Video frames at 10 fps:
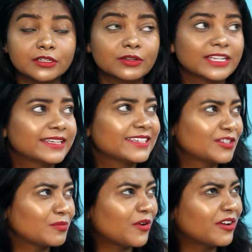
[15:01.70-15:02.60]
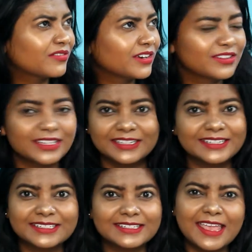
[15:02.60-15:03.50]
You can kiss your boyfriend, you can
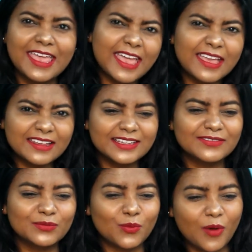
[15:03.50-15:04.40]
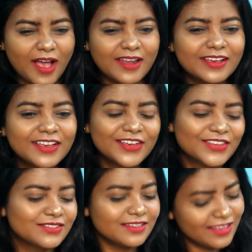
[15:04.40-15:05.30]
kiss anyone.
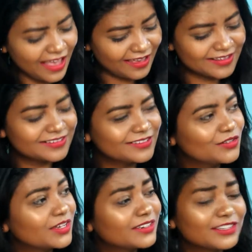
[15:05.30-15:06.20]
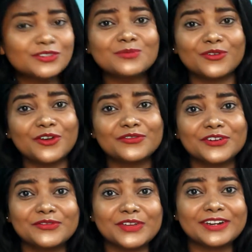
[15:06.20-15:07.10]
So yeah, you can kiss your
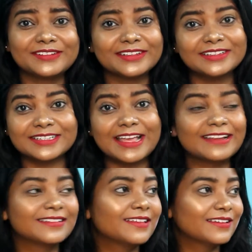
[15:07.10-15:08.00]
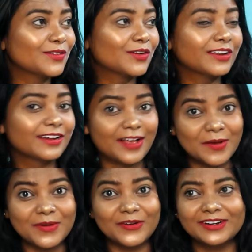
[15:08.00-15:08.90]
boyfriend wearing this, and then you're gonna
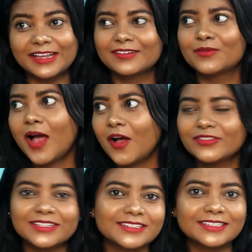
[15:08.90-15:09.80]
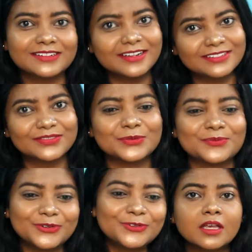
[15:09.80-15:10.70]
come out like, wow, this is a transfer
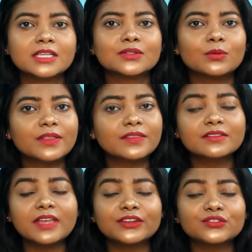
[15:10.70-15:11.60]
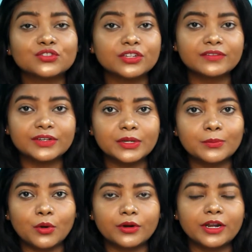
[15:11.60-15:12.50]
proof. So one thing that is really very
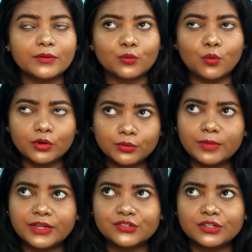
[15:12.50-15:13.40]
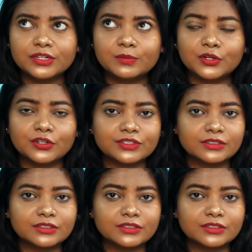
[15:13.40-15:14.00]
important, I want to mention it because